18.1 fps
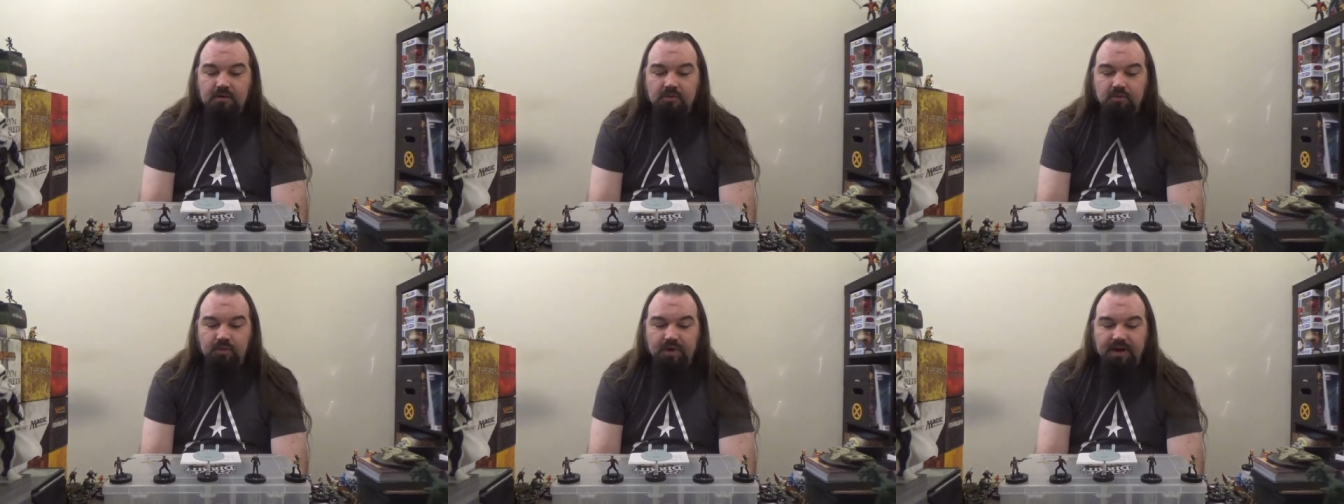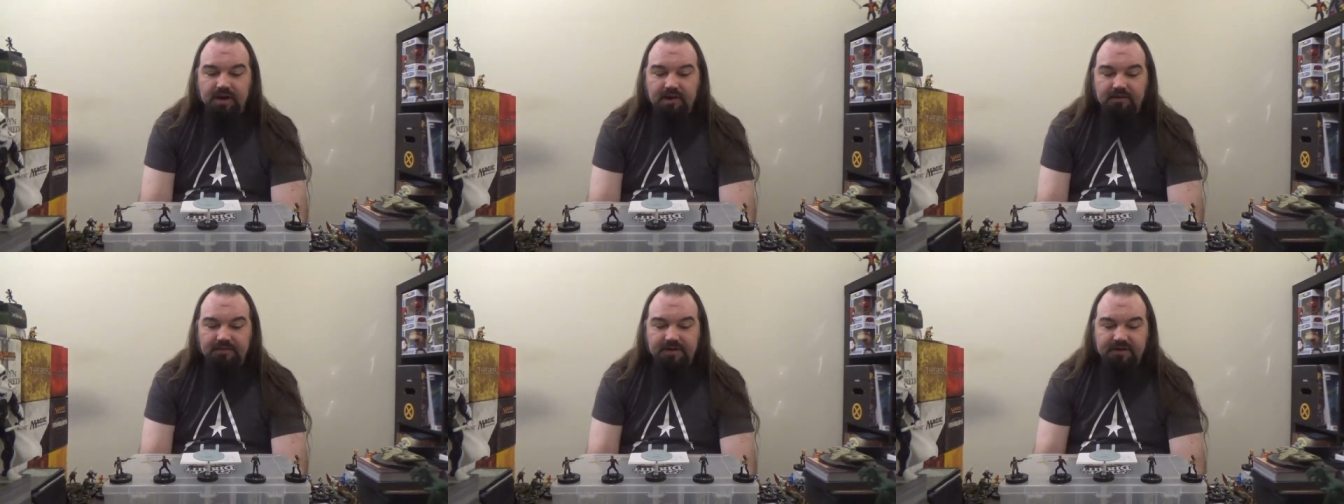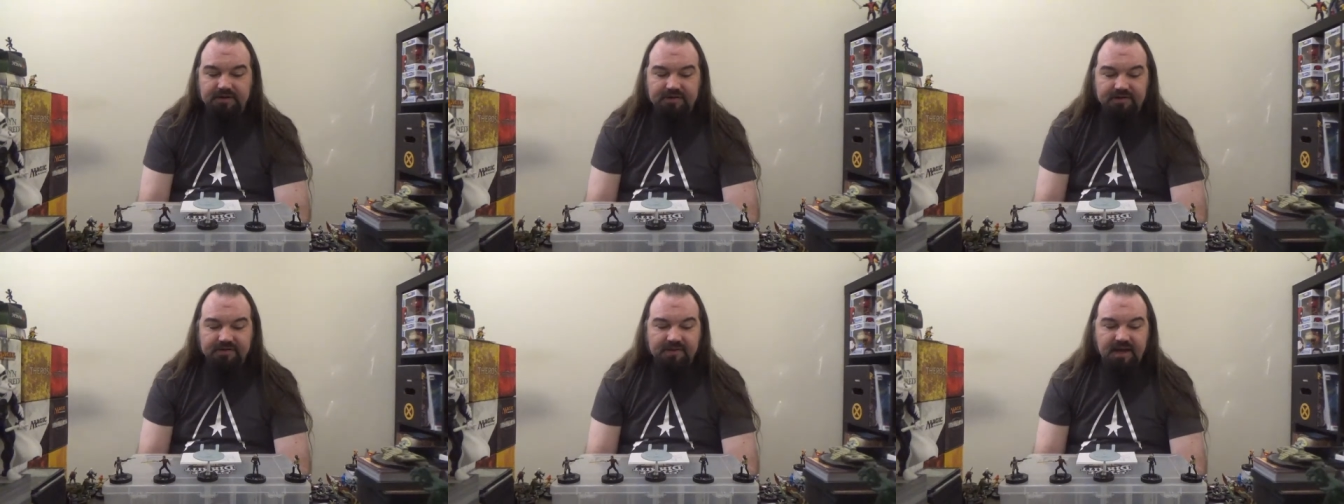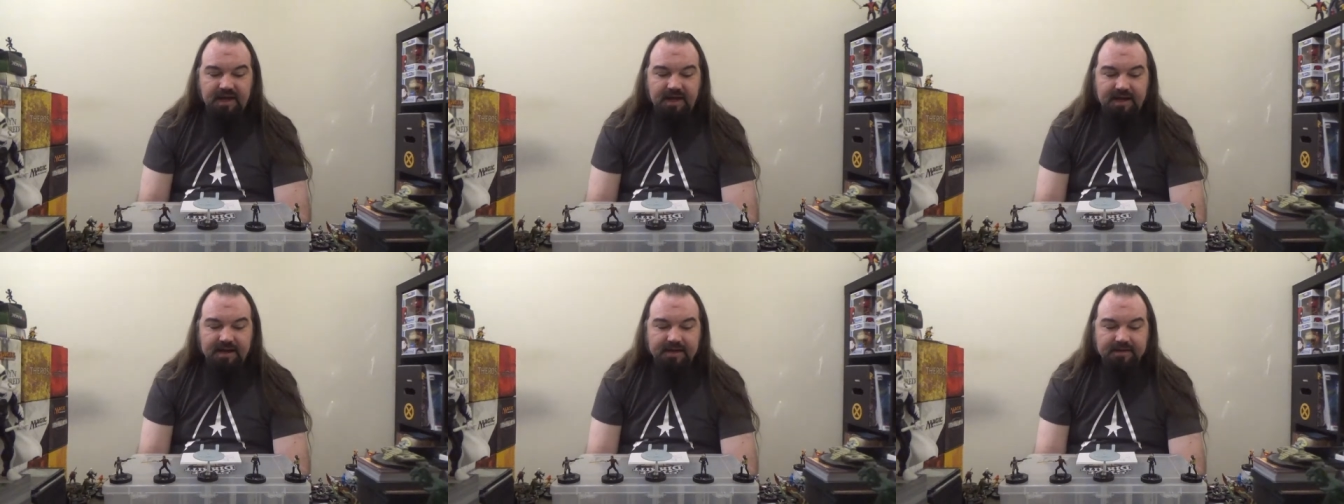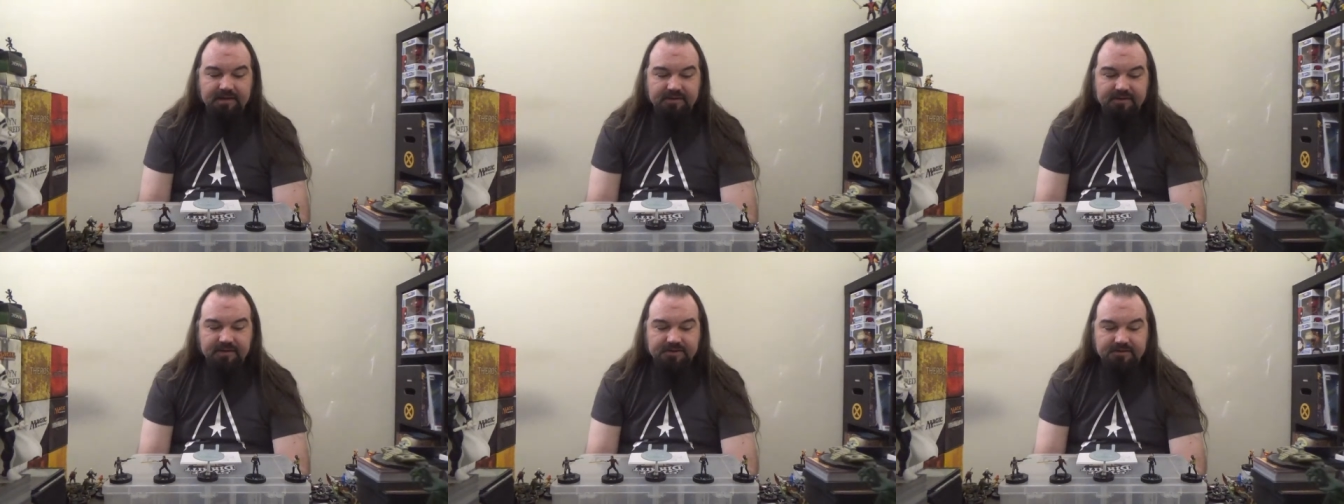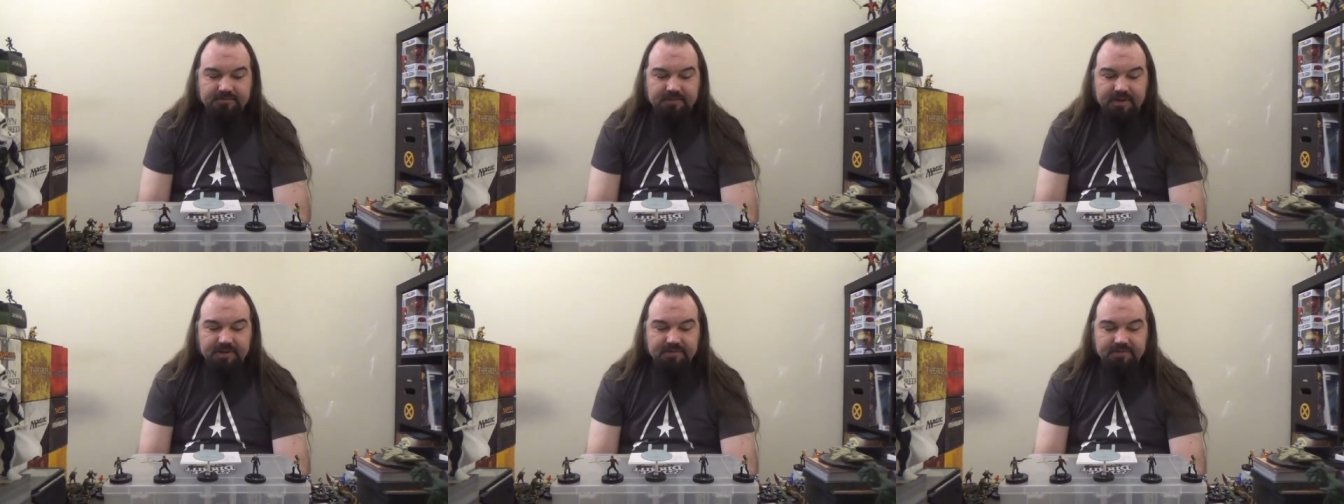where they're designed in such
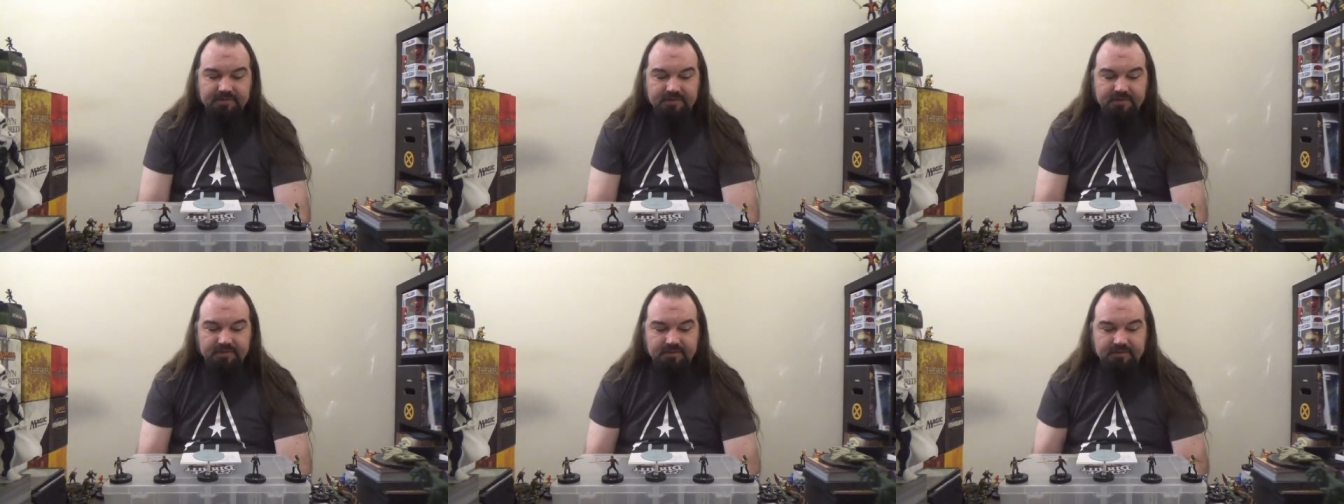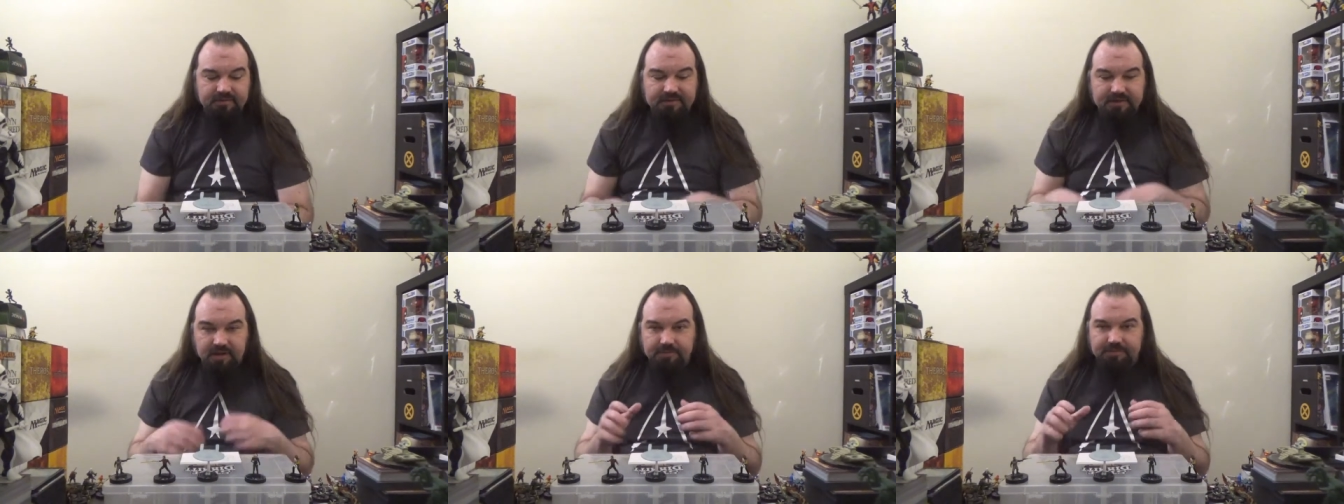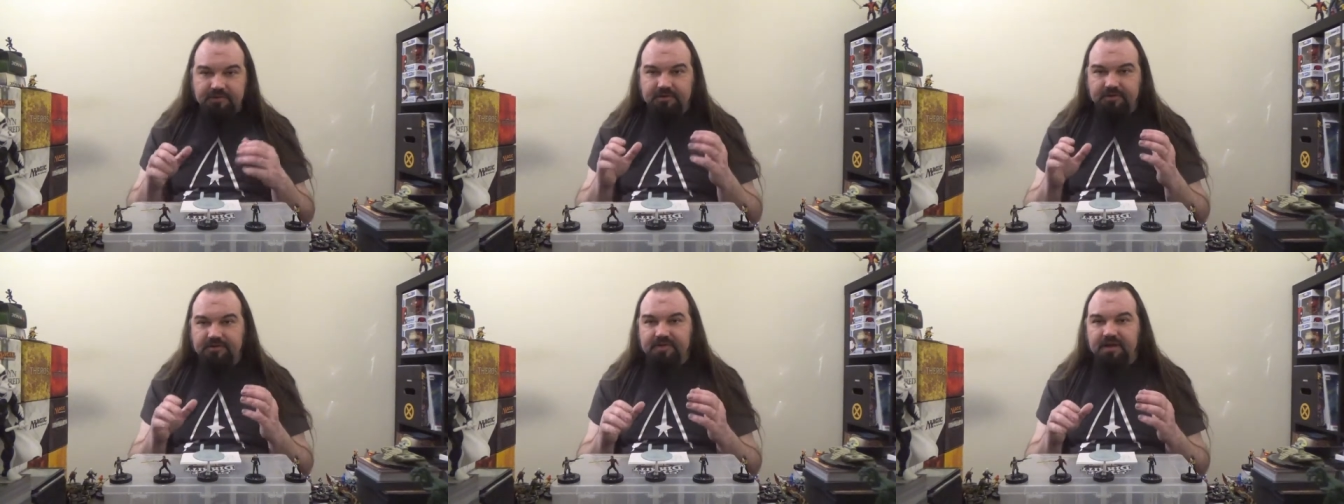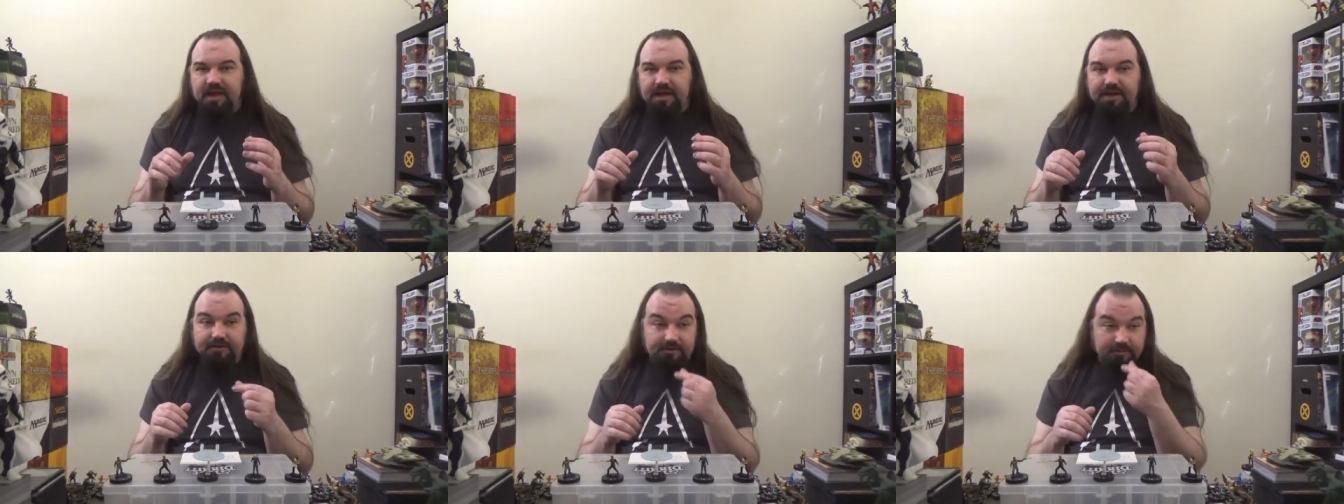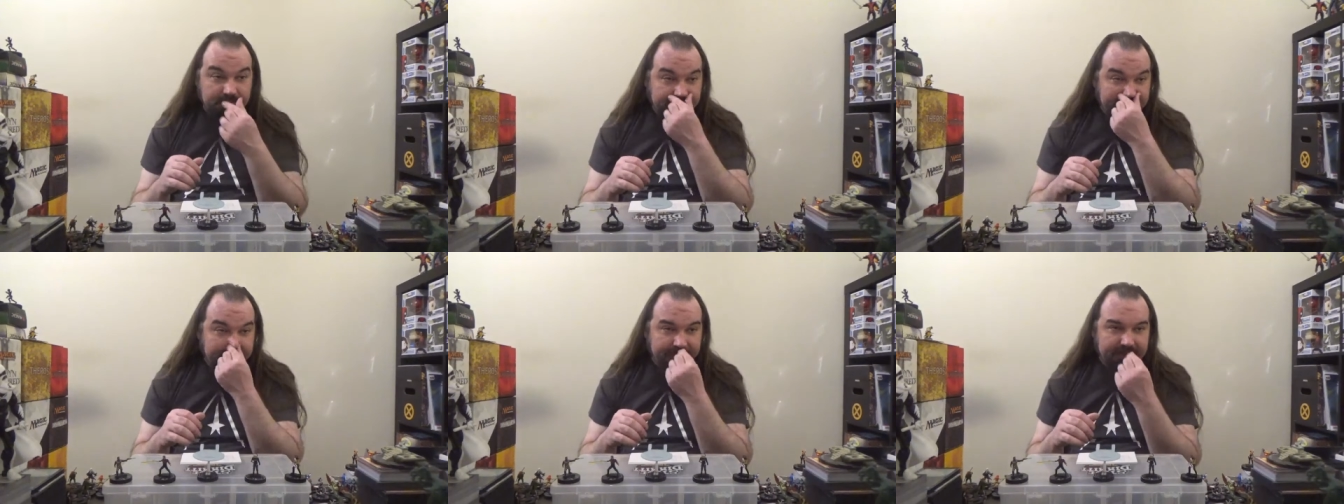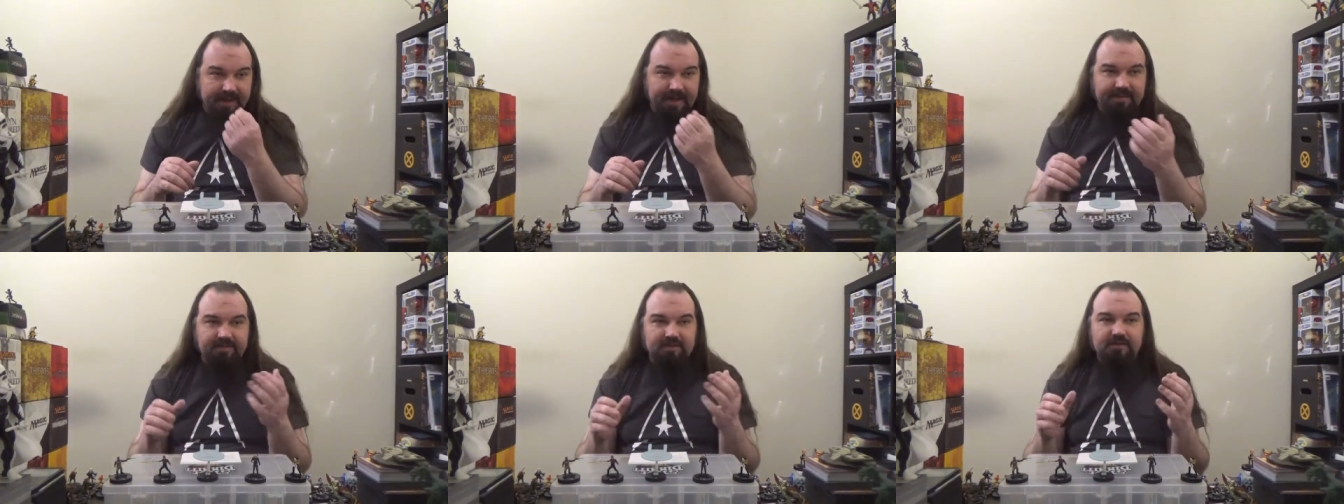a the sculpts are designed to
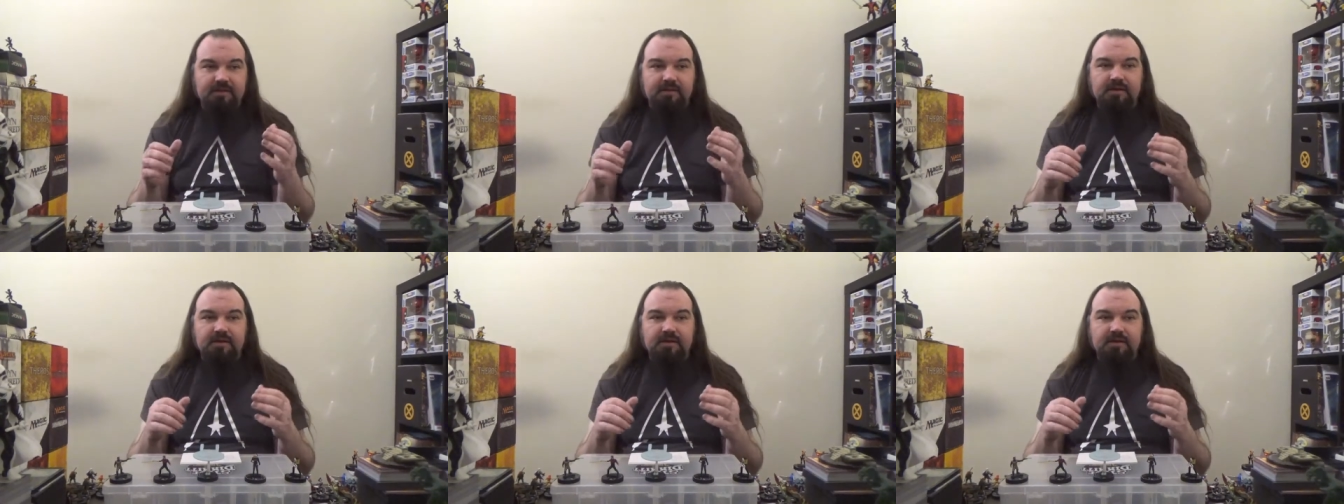recreate